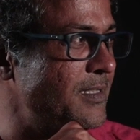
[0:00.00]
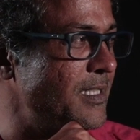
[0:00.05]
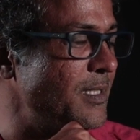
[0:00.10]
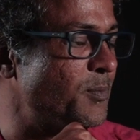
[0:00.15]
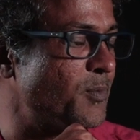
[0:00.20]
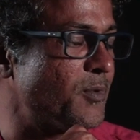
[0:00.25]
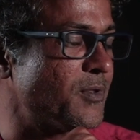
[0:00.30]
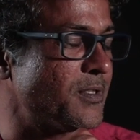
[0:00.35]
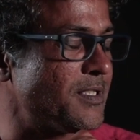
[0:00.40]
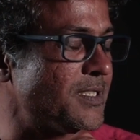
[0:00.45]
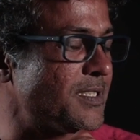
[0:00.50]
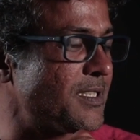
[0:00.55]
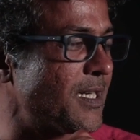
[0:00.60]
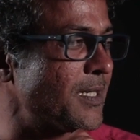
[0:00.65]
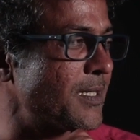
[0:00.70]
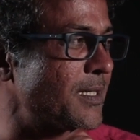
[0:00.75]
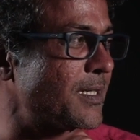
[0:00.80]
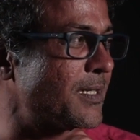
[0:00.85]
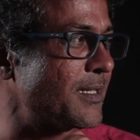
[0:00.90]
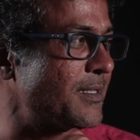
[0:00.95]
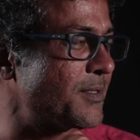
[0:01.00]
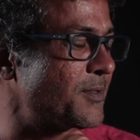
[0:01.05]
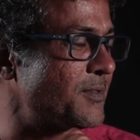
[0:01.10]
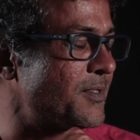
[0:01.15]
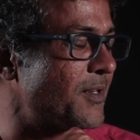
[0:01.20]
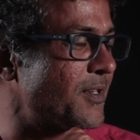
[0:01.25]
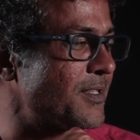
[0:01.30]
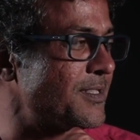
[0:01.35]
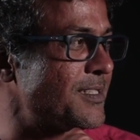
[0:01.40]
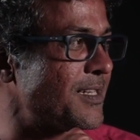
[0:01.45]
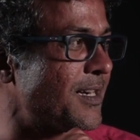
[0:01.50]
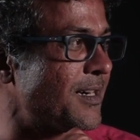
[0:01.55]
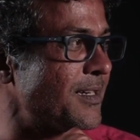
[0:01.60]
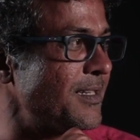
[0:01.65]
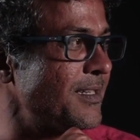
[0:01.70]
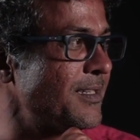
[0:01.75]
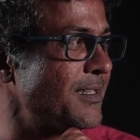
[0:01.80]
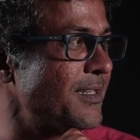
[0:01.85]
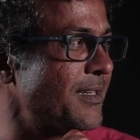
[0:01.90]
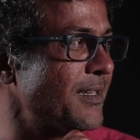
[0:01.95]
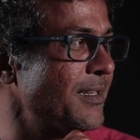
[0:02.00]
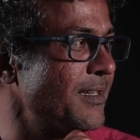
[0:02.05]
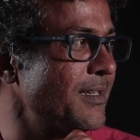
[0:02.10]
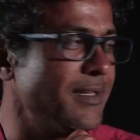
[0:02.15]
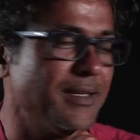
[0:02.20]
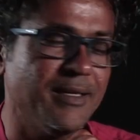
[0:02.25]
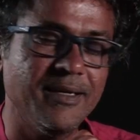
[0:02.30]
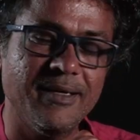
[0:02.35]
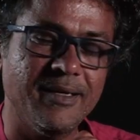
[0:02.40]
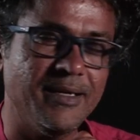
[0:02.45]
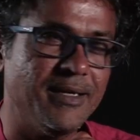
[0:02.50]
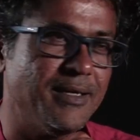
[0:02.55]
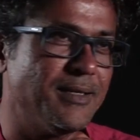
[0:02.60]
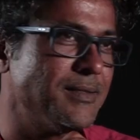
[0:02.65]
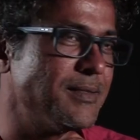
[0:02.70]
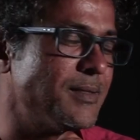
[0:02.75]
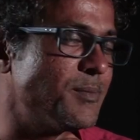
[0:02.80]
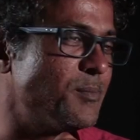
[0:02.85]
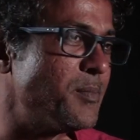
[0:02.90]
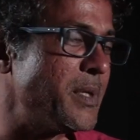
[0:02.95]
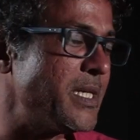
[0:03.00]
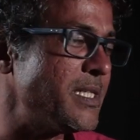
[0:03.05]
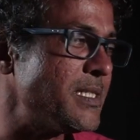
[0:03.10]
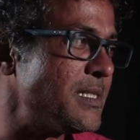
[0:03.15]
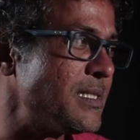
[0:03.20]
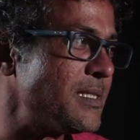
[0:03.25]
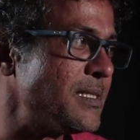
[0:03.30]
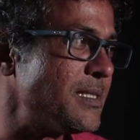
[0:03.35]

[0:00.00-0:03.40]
Jeep was stuck, it was not starting. It was a mess.